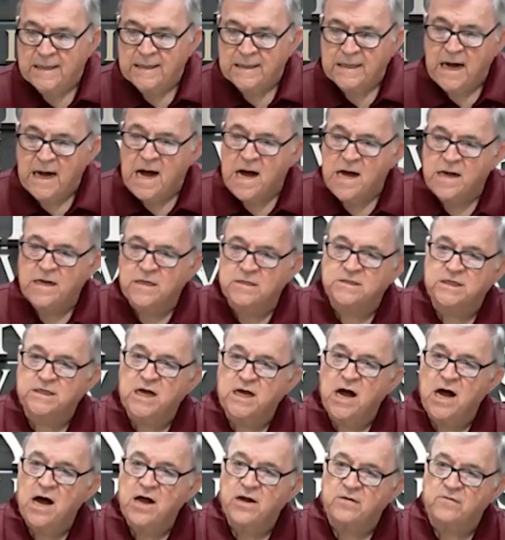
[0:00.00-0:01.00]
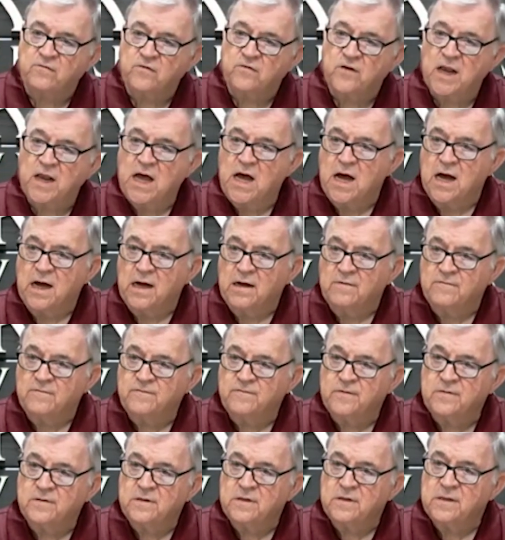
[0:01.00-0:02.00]
God is a God of love,
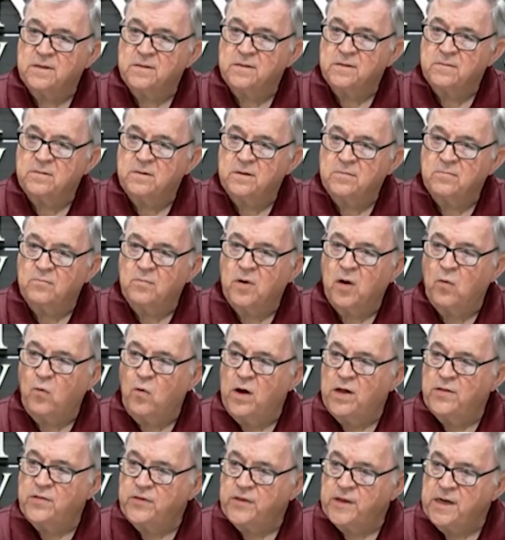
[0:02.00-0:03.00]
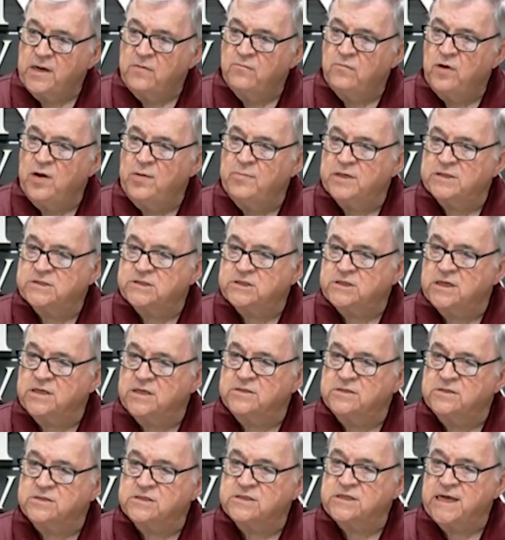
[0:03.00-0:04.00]
but one thing we must
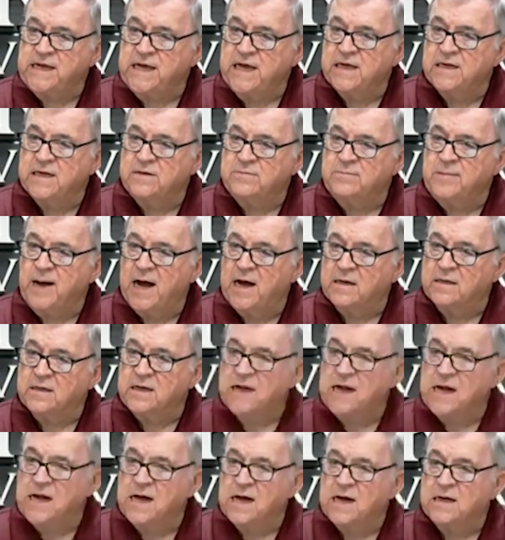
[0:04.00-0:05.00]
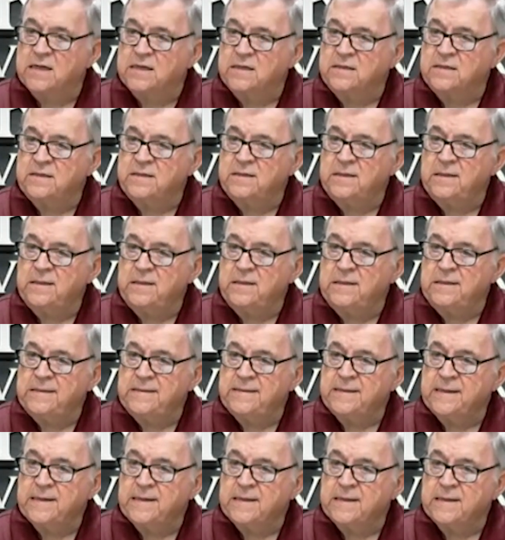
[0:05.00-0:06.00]
understand about God
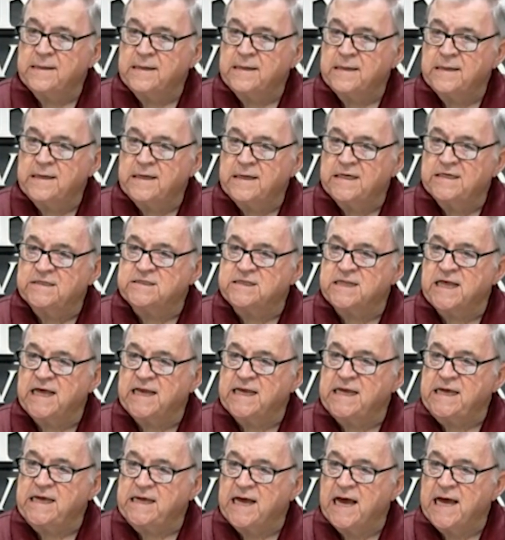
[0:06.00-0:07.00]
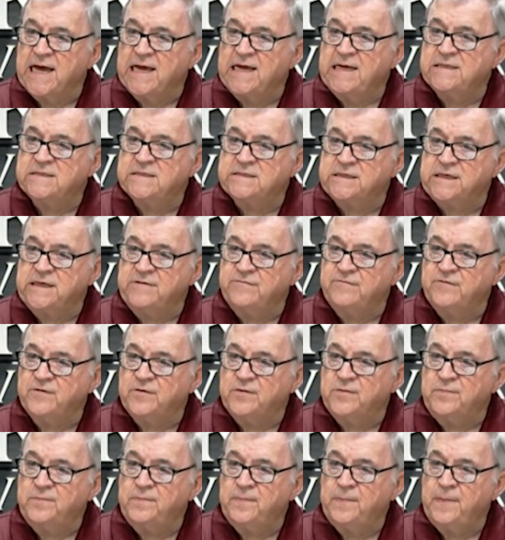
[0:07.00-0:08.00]
is that he hates
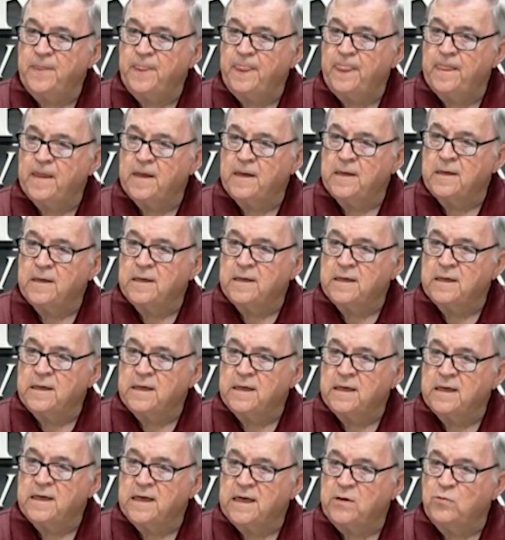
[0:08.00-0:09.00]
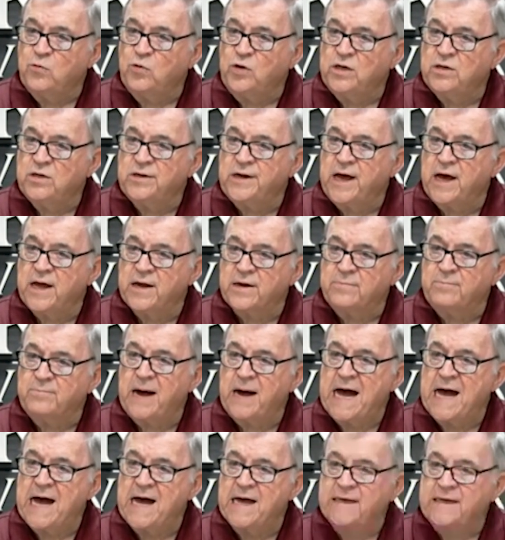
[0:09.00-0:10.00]
evil. He will not
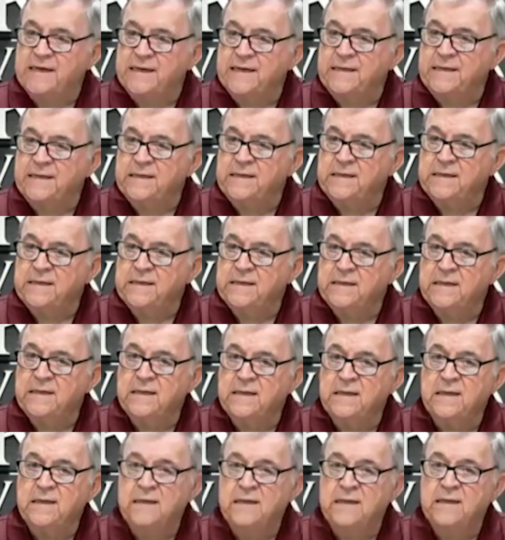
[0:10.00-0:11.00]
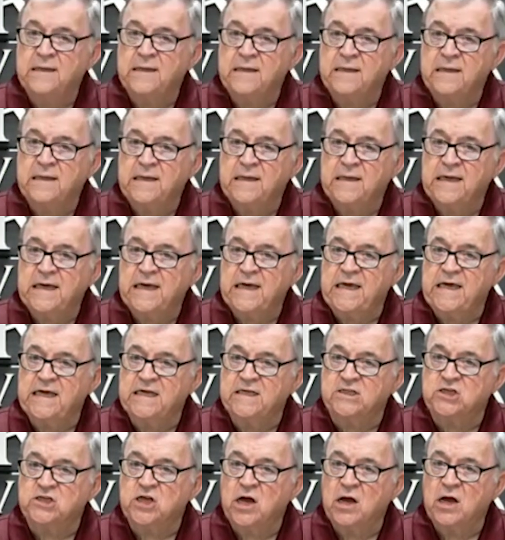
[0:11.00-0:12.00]
abide it. He
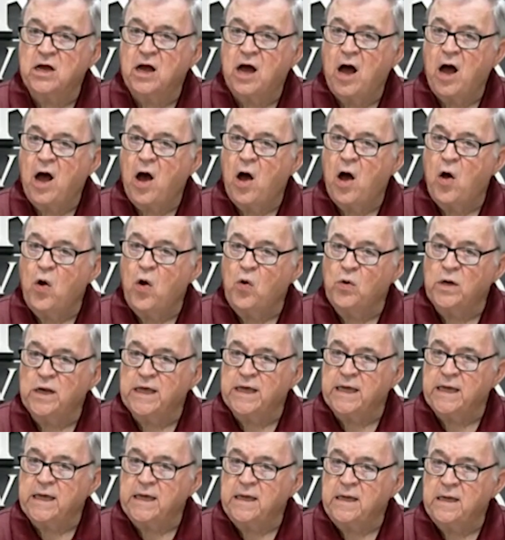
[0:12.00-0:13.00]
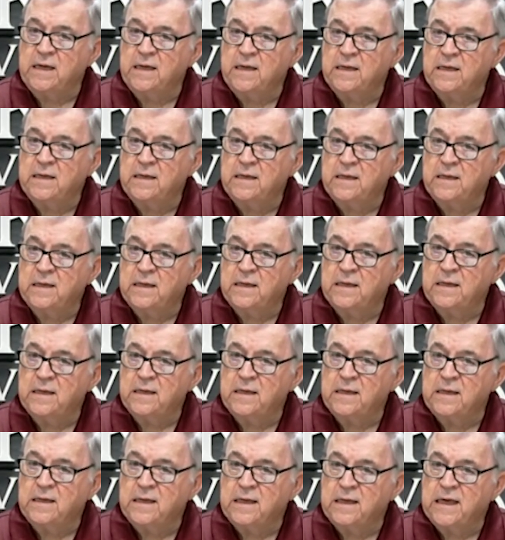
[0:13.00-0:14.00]
is holy.
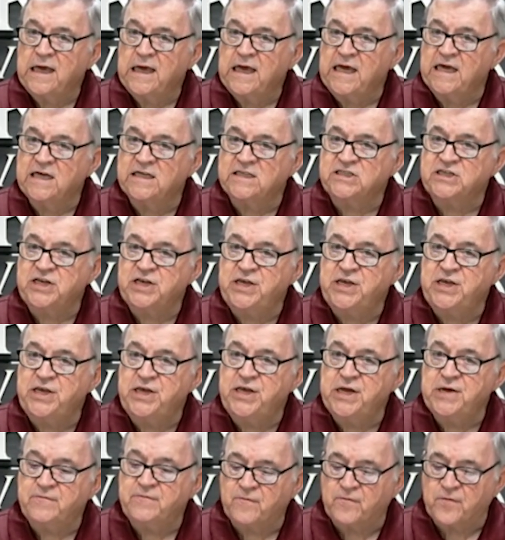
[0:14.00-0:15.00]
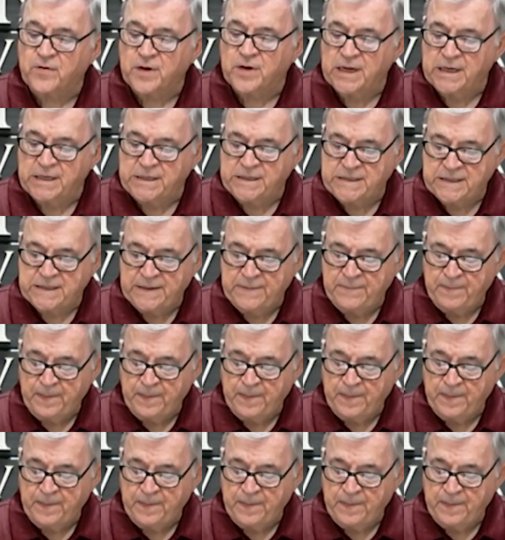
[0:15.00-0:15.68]
He is different.